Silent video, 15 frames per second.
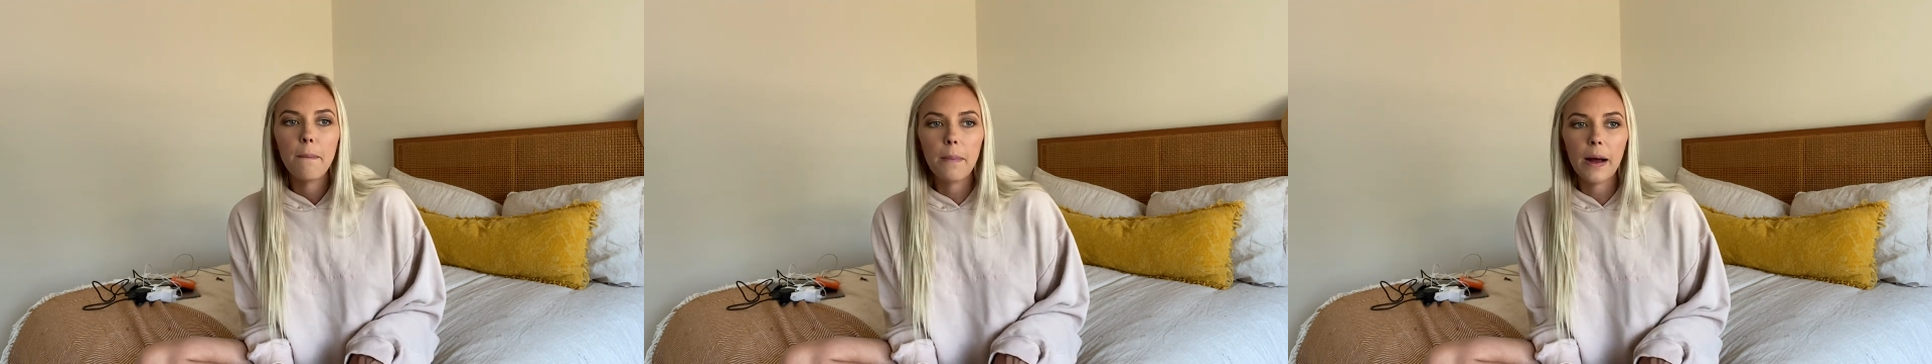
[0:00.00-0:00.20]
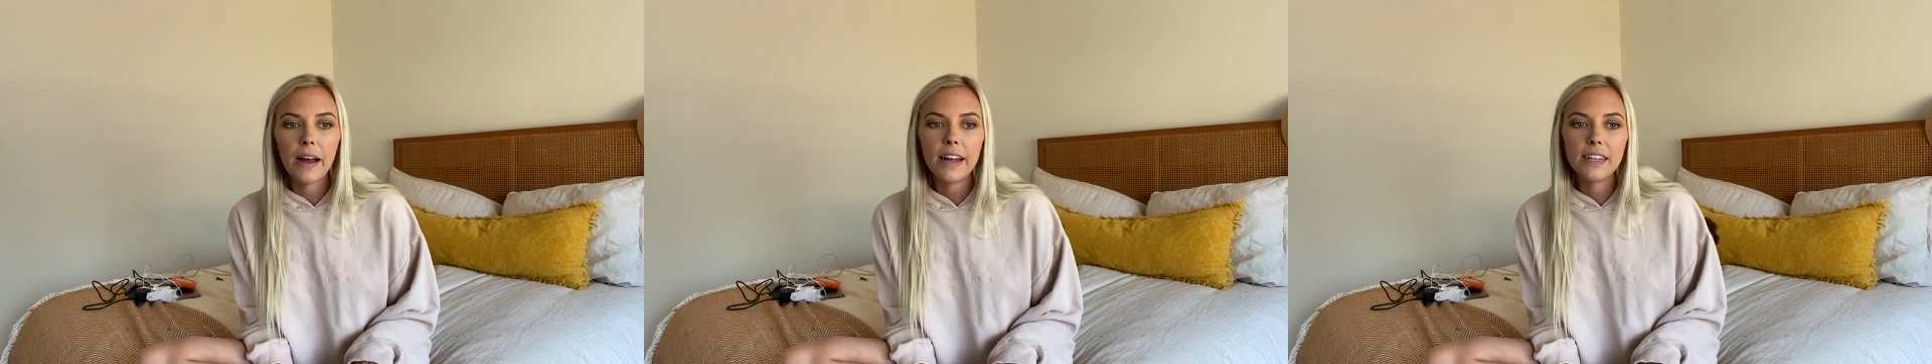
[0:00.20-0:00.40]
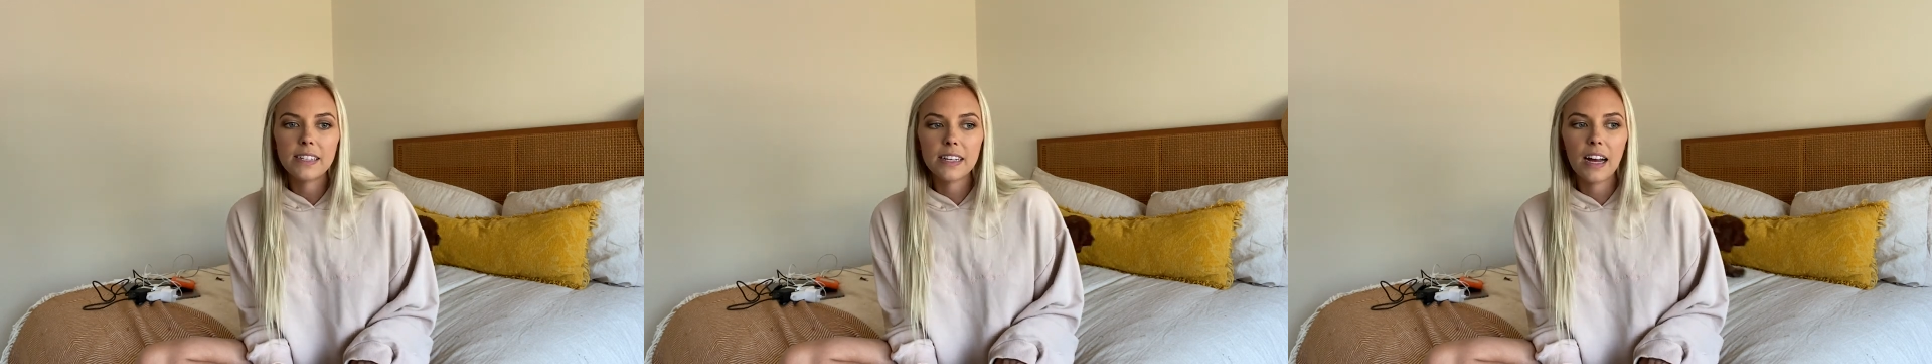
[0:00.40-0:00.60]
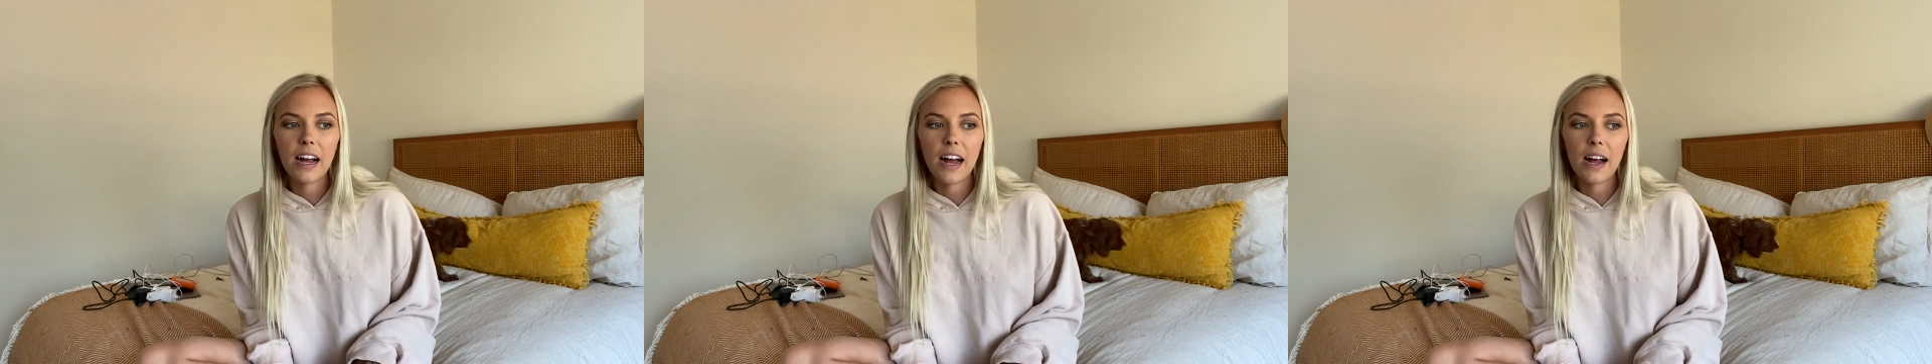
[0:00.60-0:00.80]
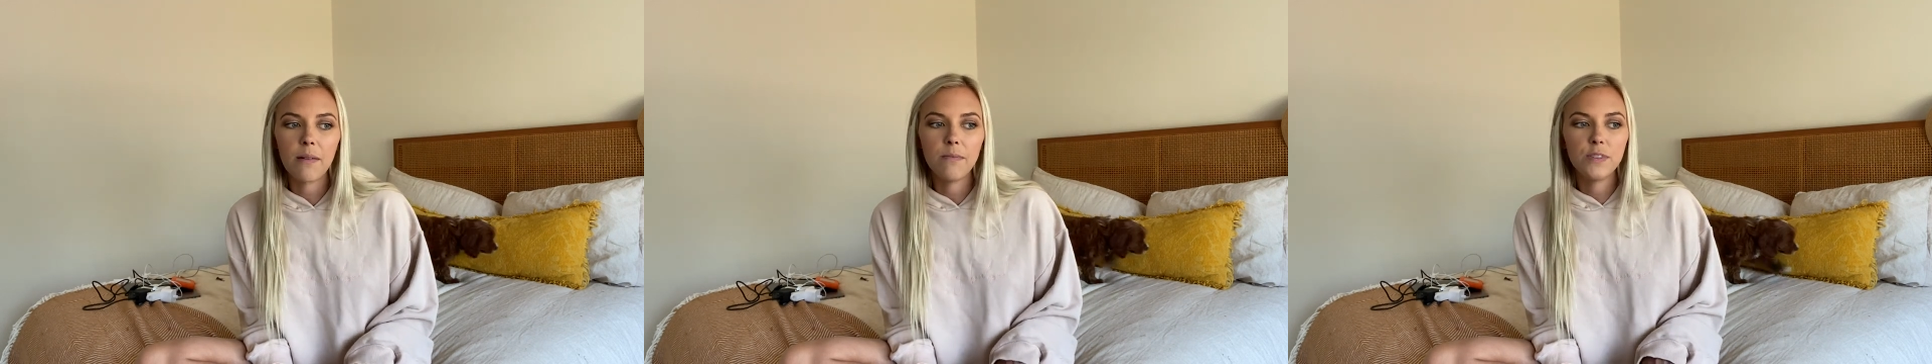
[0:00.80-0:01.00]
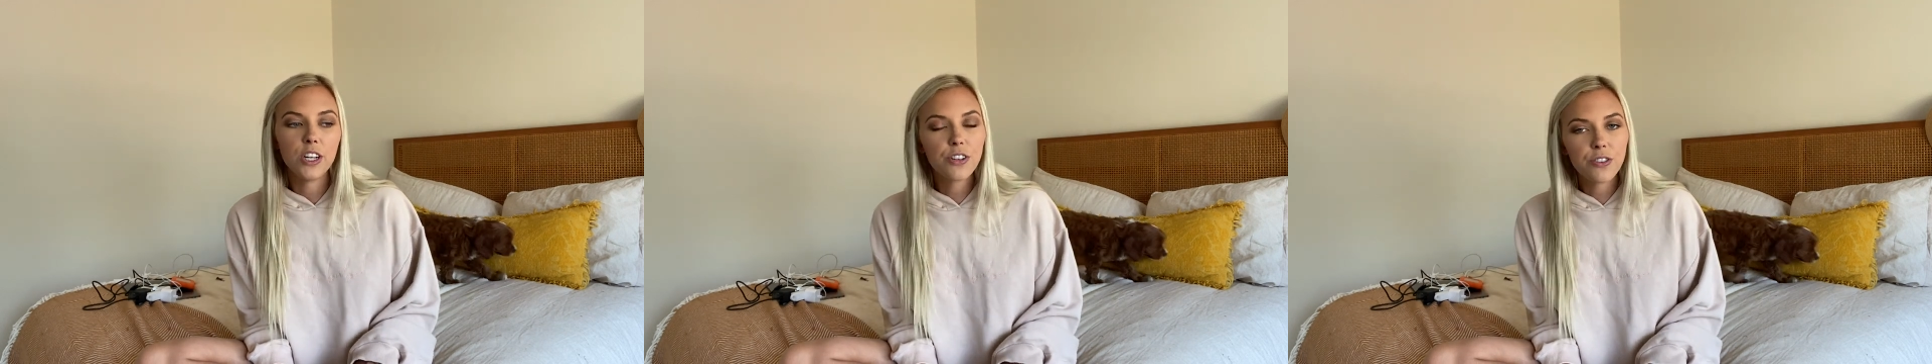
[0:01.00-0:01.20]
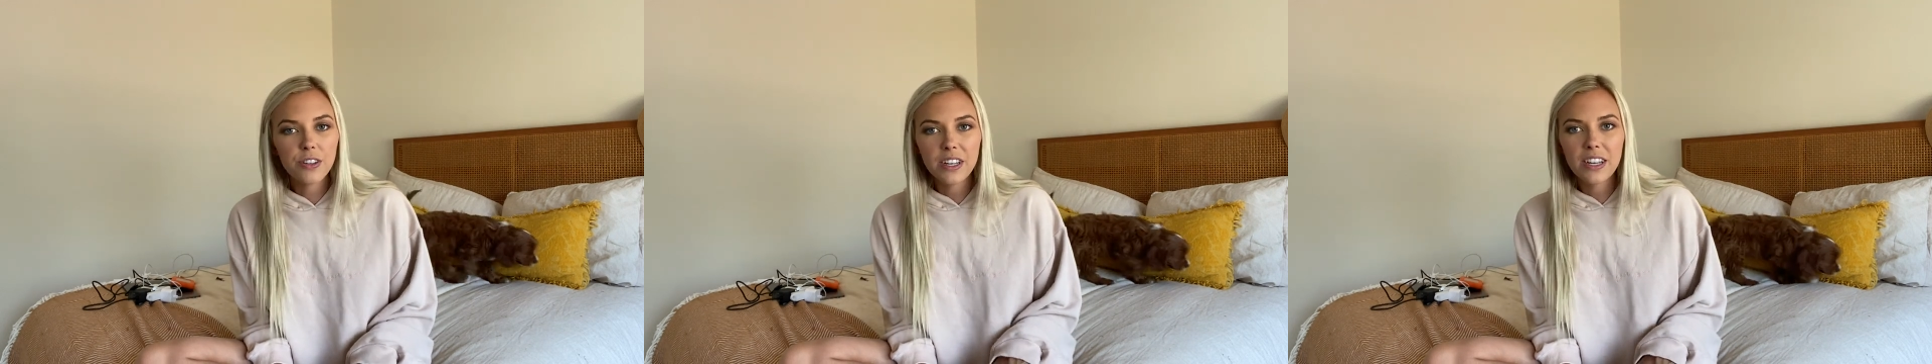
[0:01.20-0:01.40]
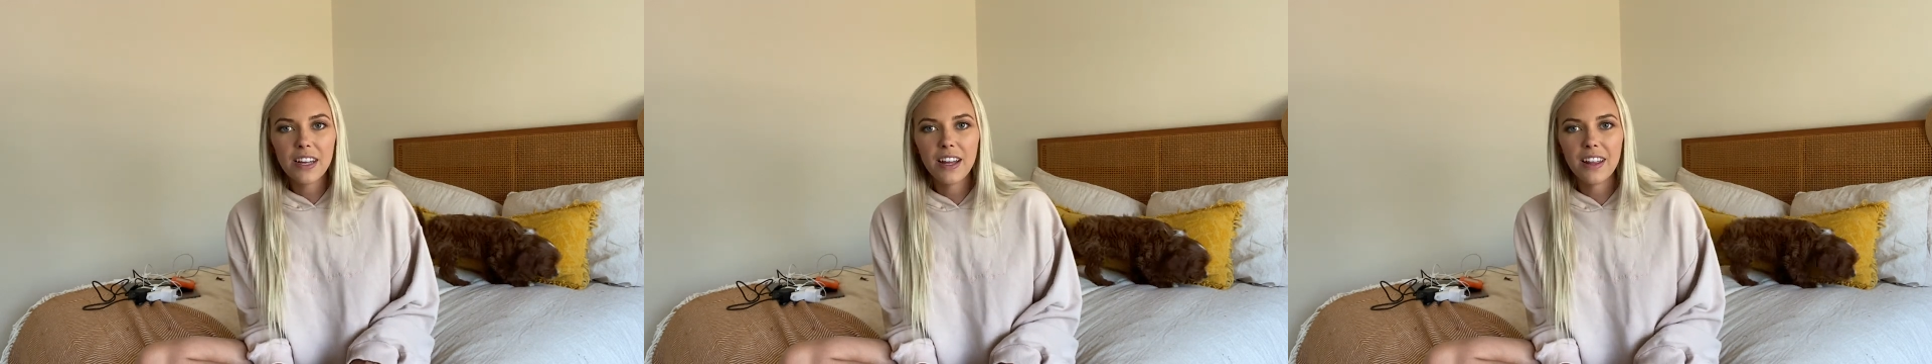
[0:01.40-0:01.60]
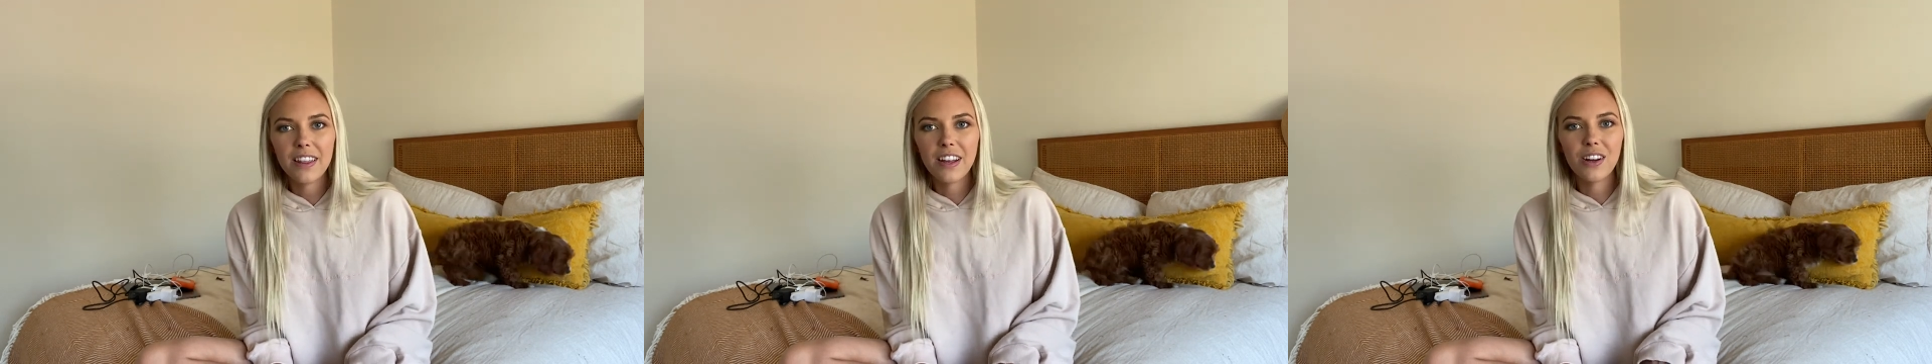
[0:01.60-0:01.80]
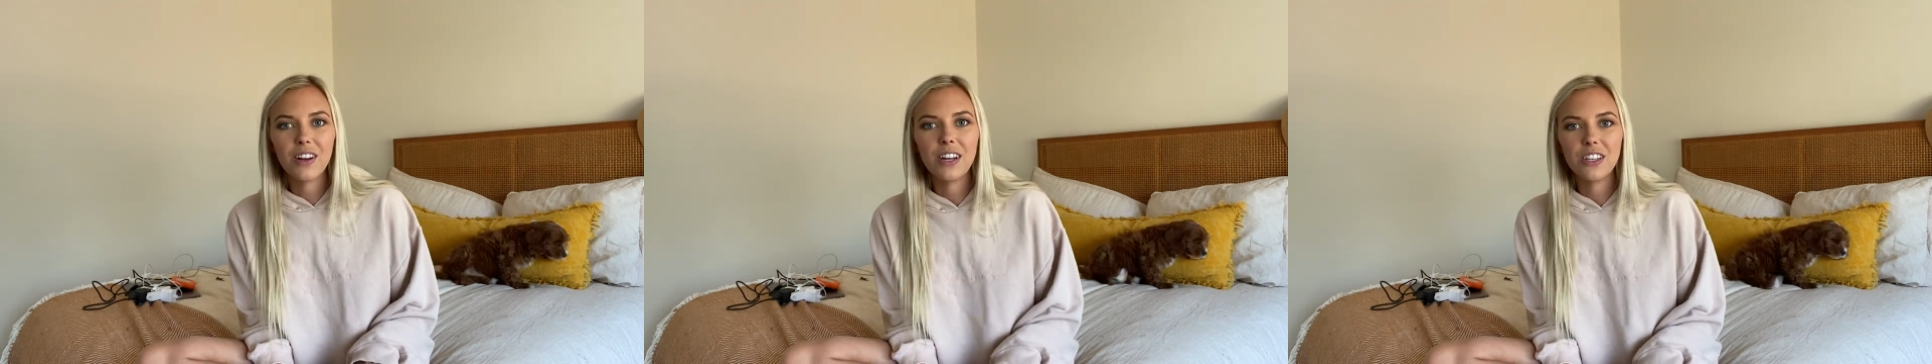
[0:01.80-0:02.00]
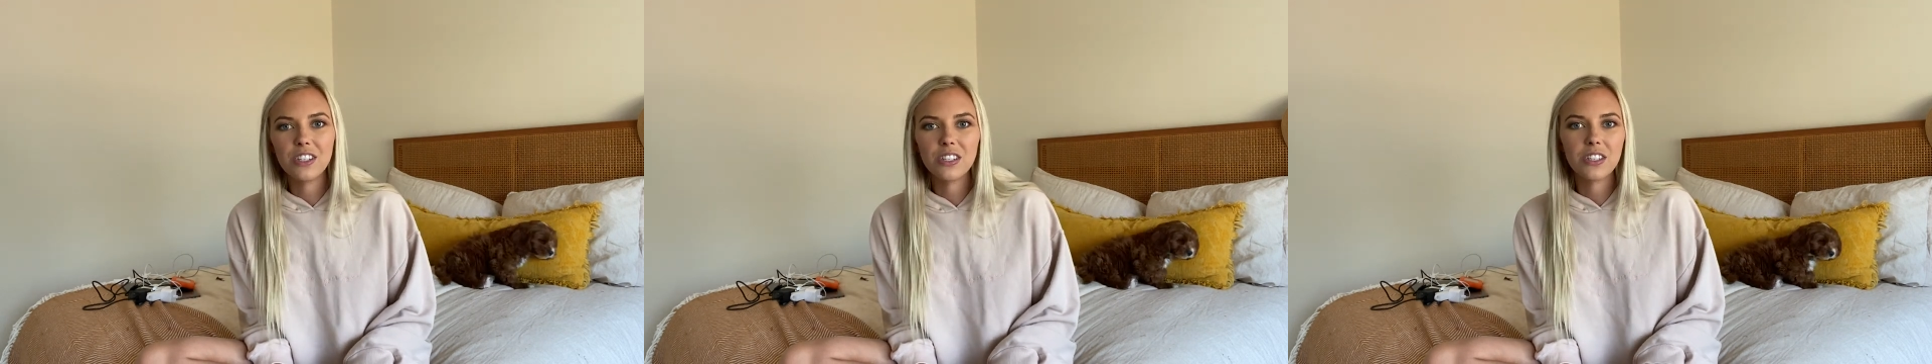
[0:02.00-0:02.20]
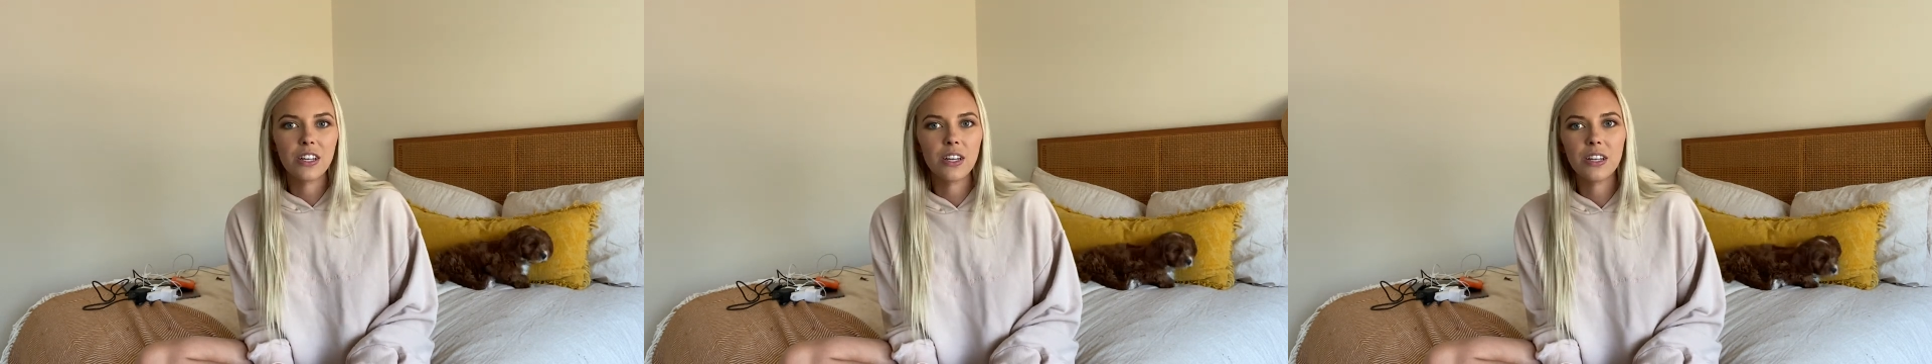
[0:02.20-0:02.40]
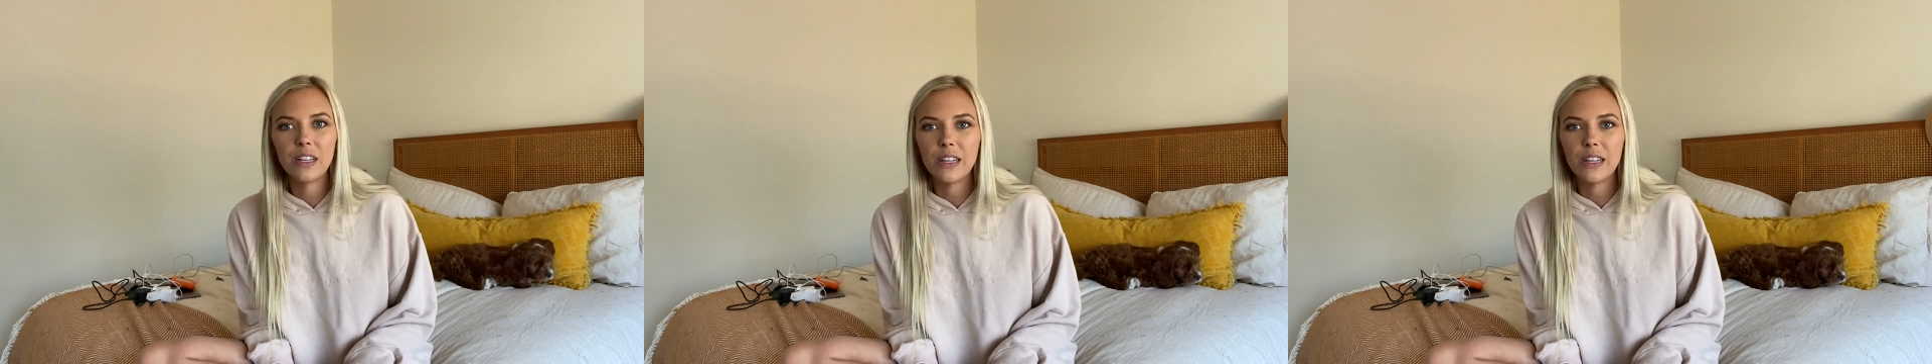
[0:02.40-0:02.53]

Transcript: But um, generally there is